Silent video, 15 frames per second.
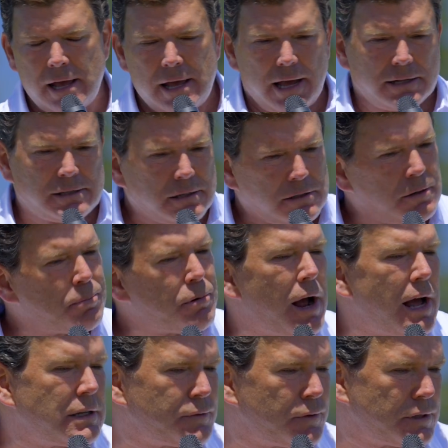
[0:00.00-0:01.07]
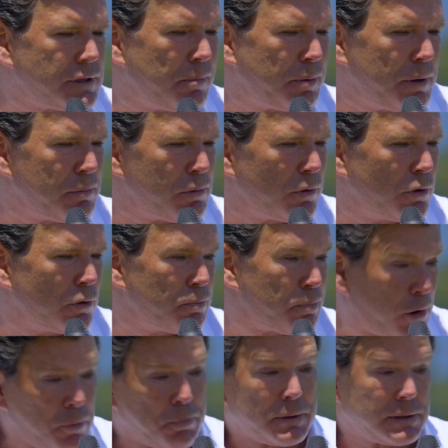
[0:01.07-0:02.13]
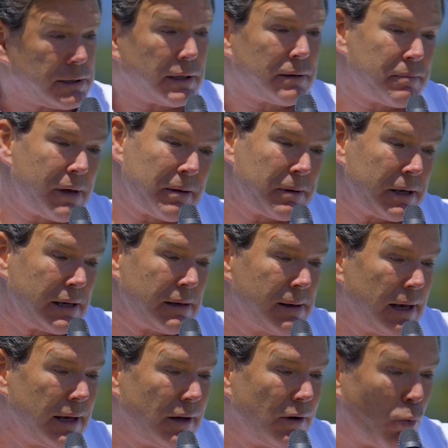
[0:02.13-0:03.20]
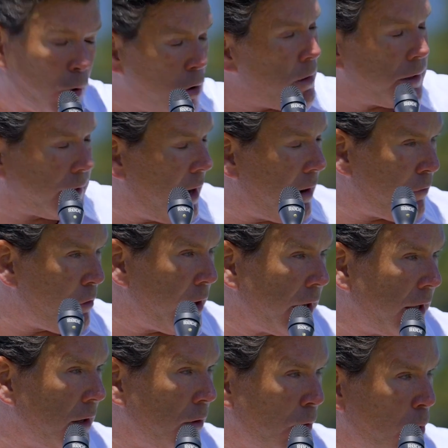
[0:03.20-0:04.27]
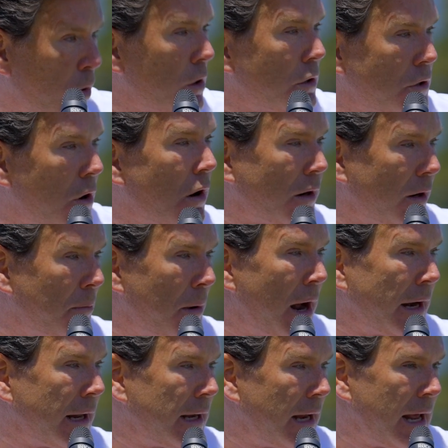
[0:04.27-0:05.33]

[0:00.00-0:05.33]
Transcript: It's a surprise for some people who purposely maybe weren't covering it or weren't talking about it,